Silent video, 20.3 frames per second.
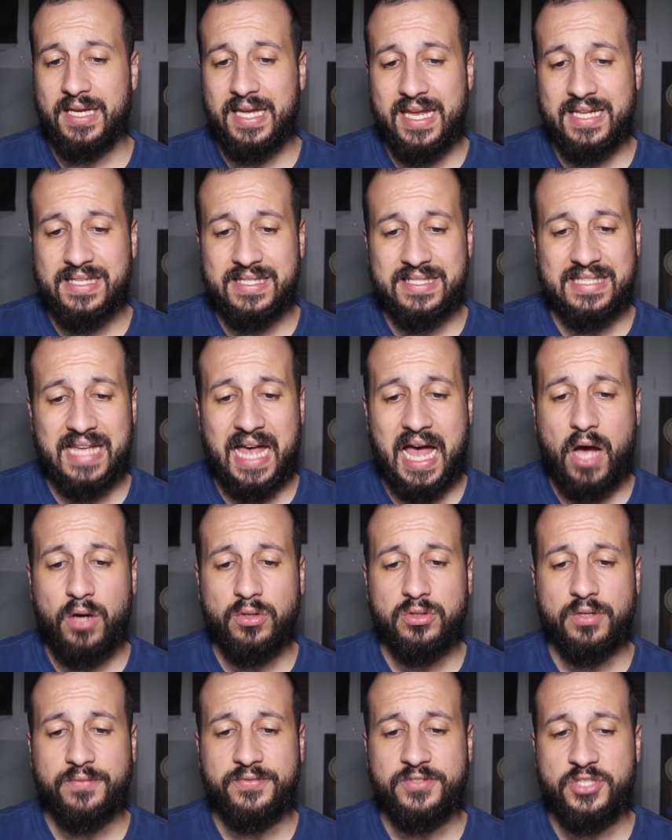its
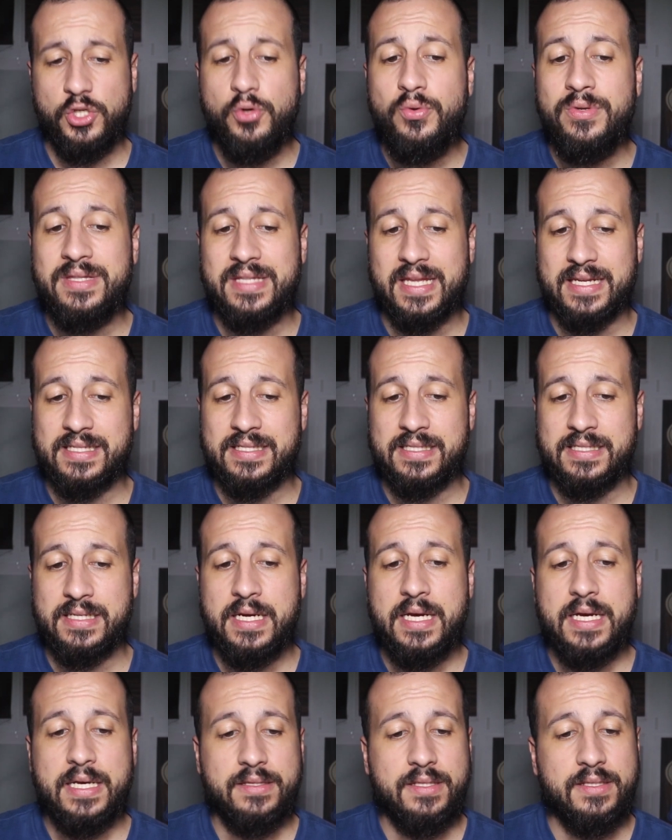out-of-tuneness,
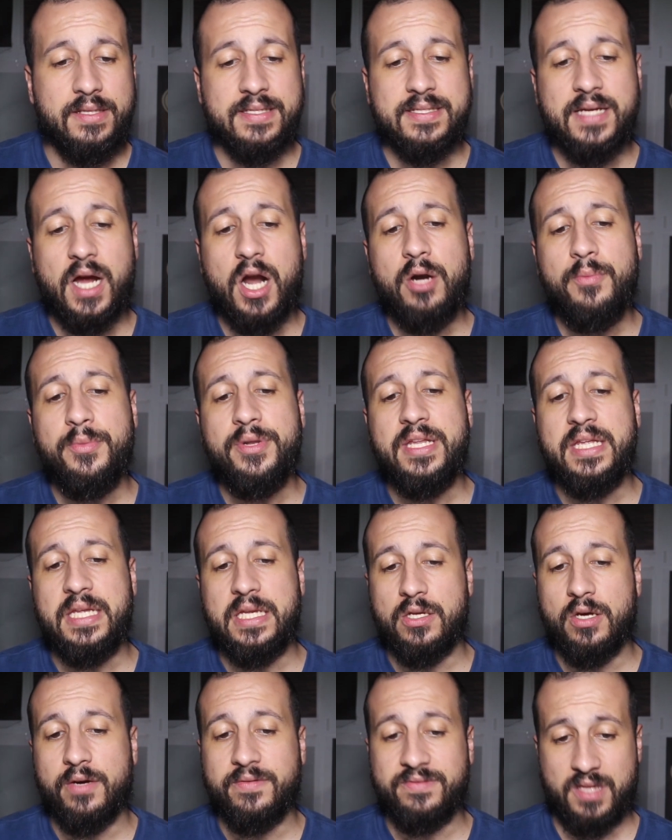the
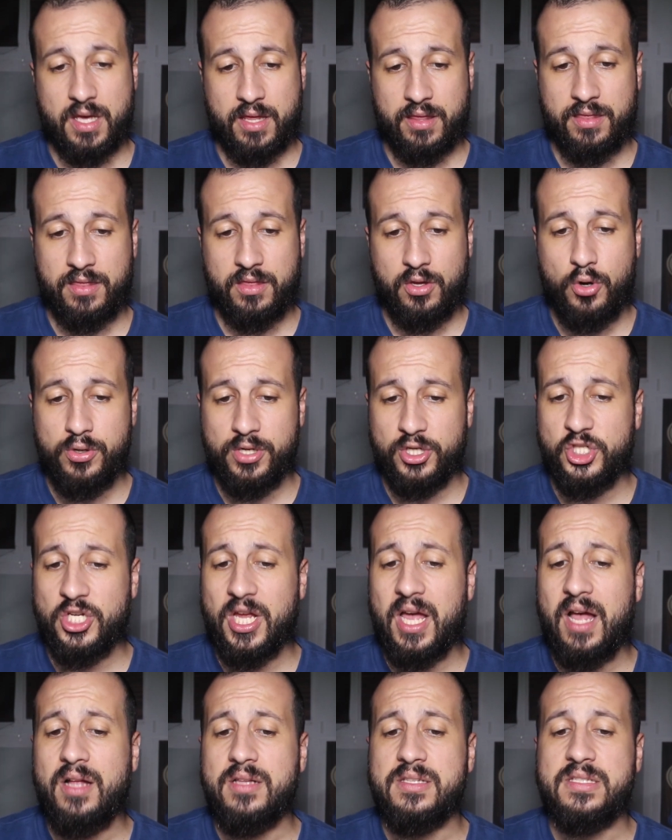disharmony of death, or the
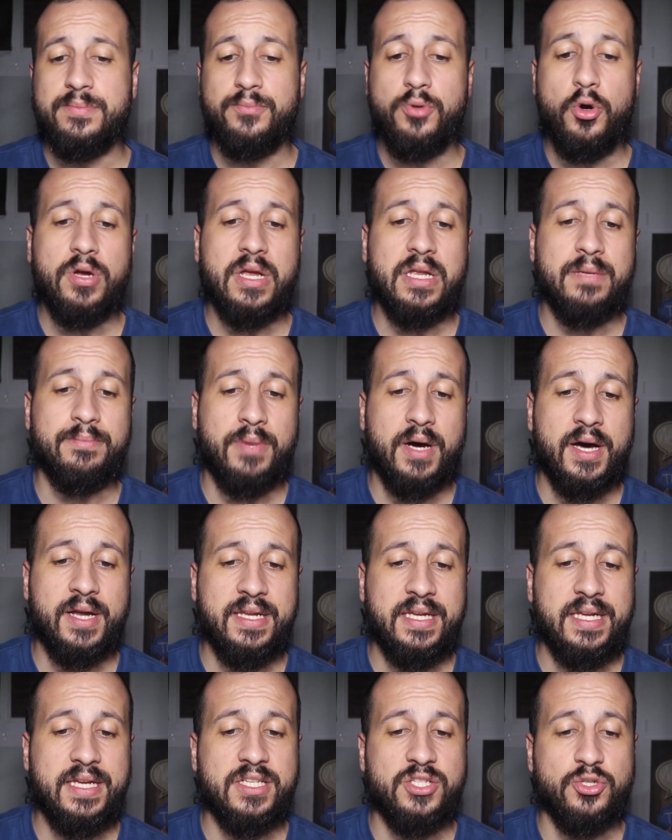child's broken
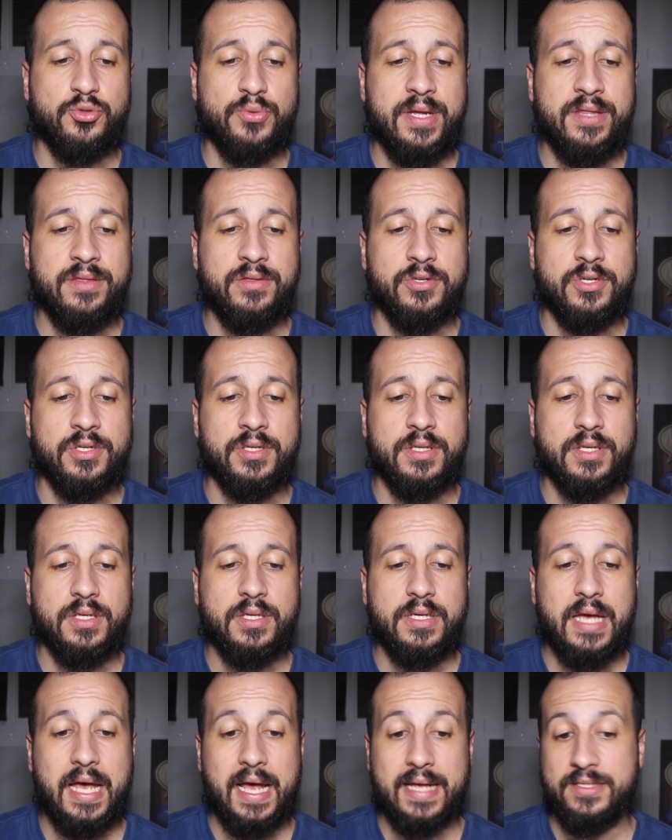body is rendered
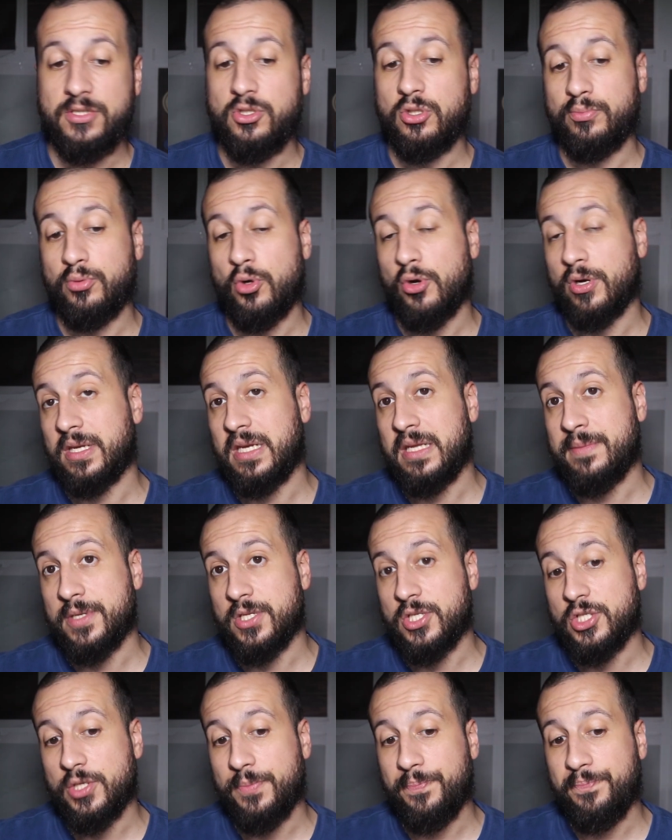as your broken
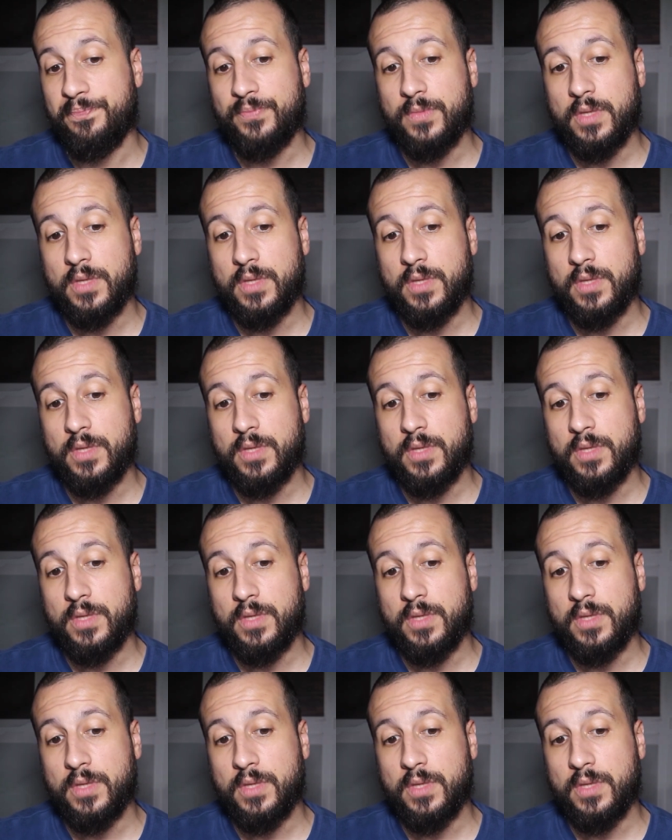image.